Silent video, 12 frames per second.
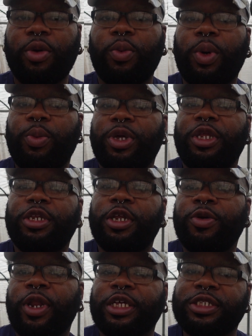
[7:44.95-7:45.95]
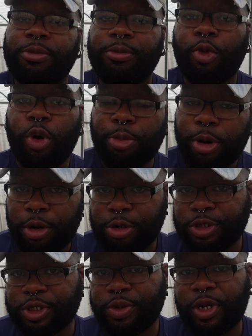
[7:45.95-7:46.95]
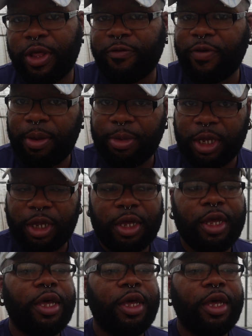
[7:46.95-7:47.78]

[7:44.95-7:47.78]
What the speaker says: when we donate some more produce to another family.